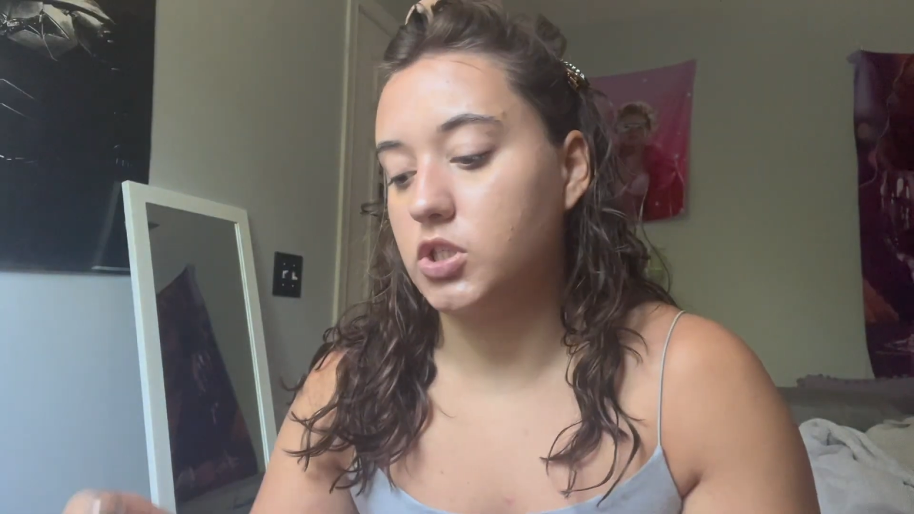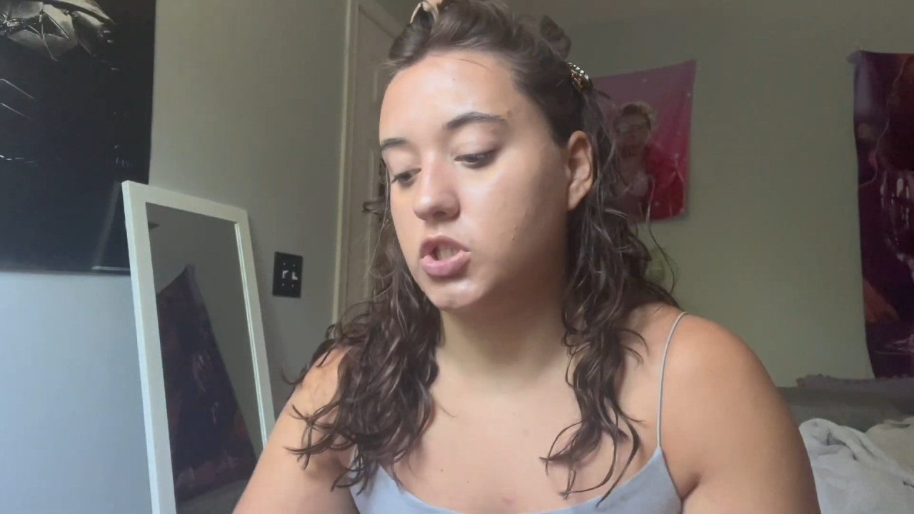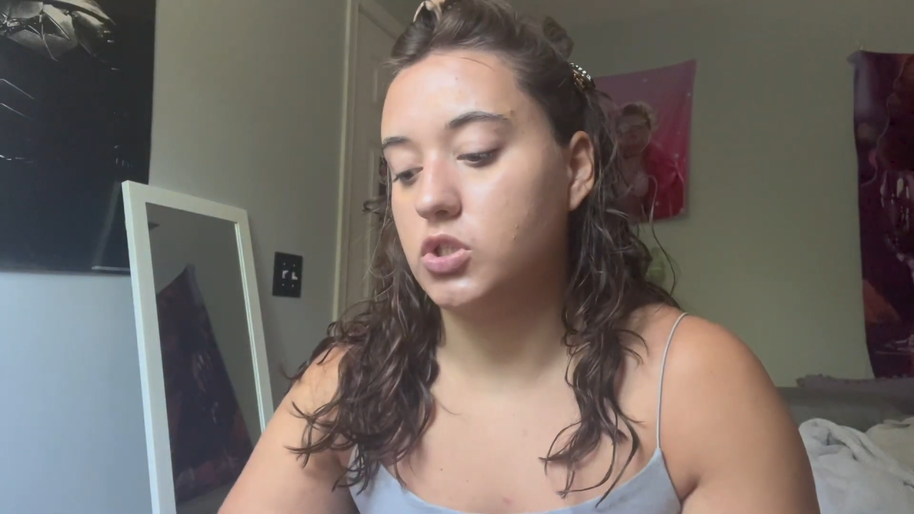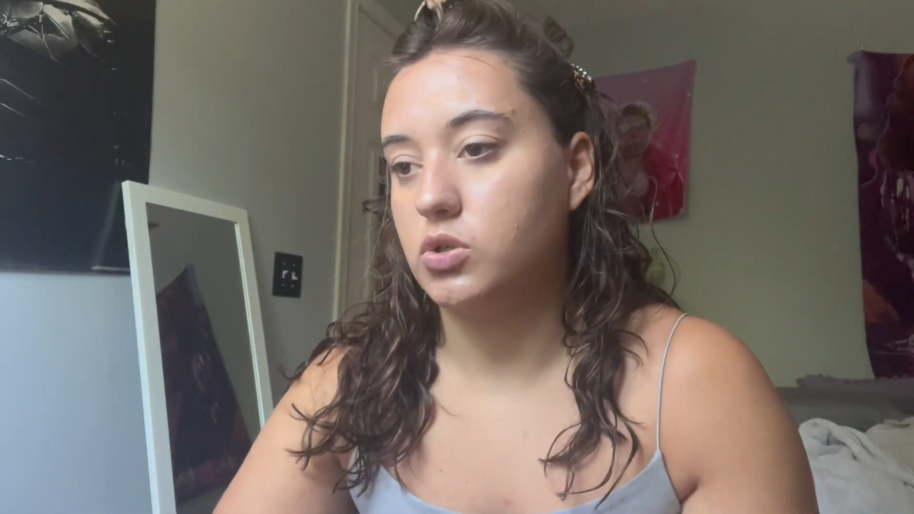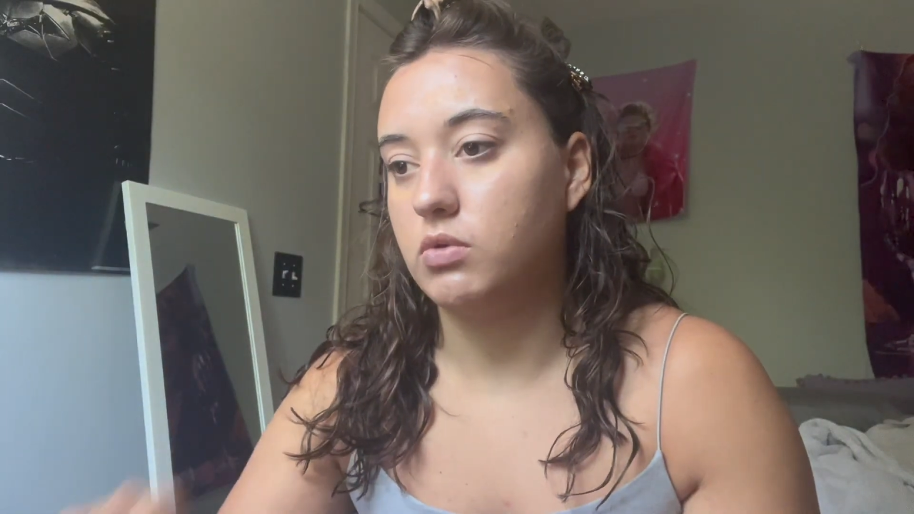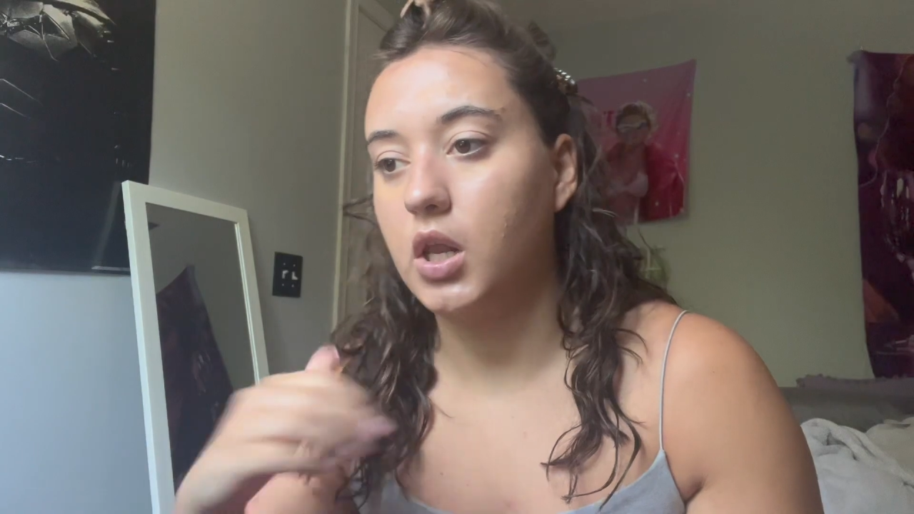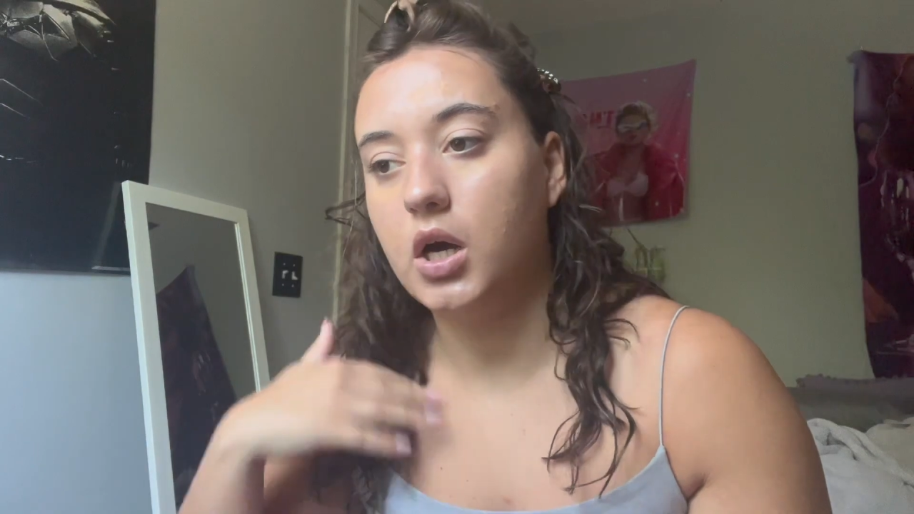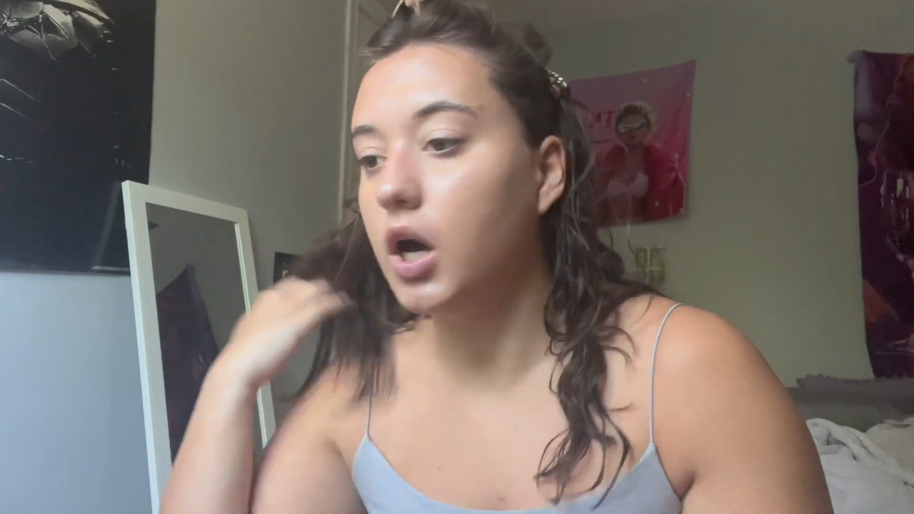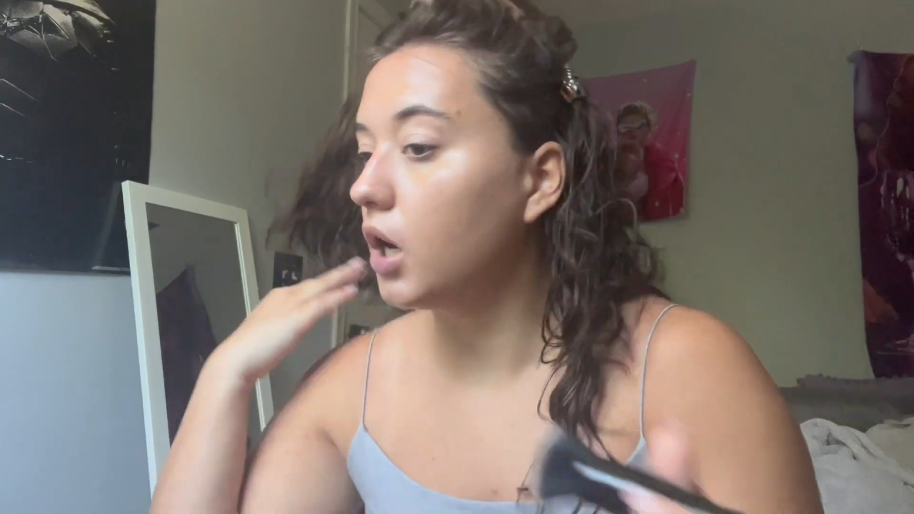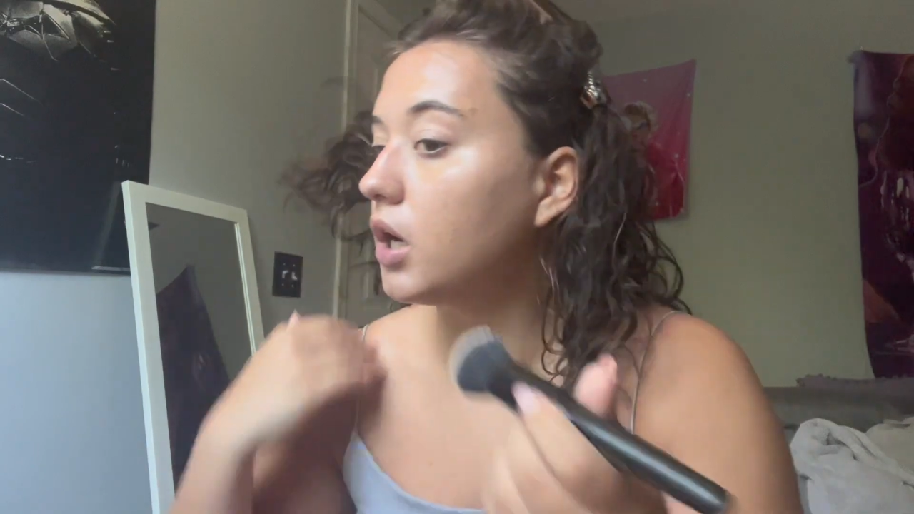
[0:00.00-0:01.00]
so
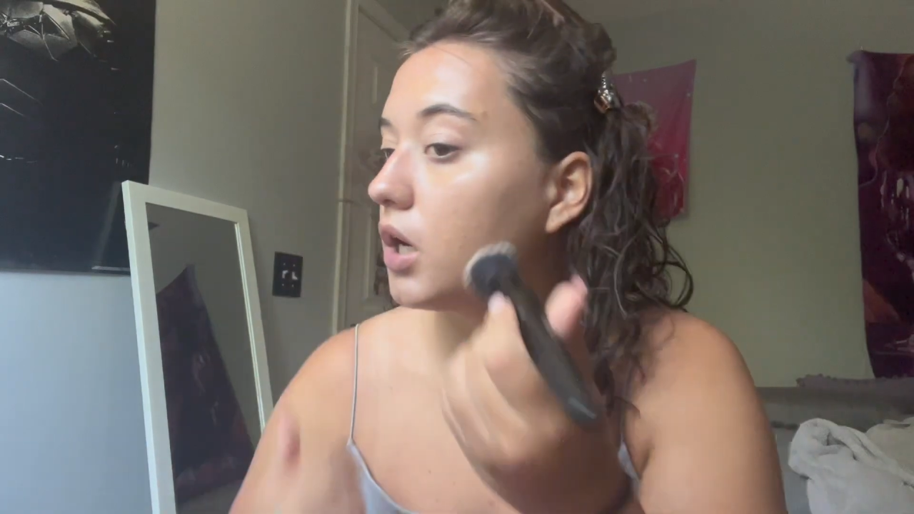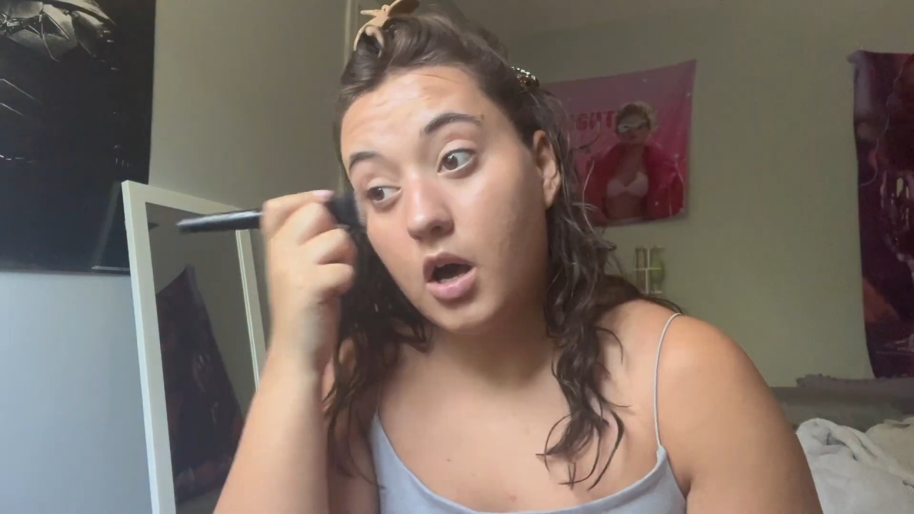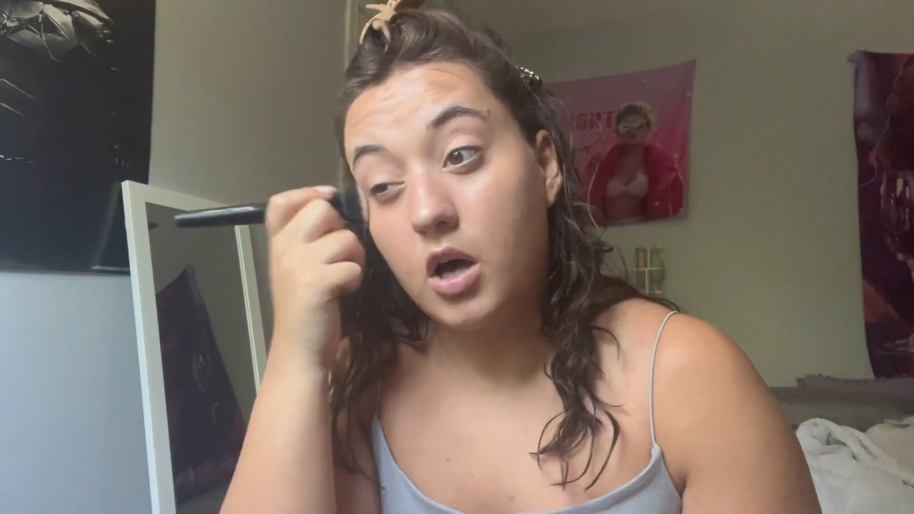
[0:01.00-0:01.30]
long.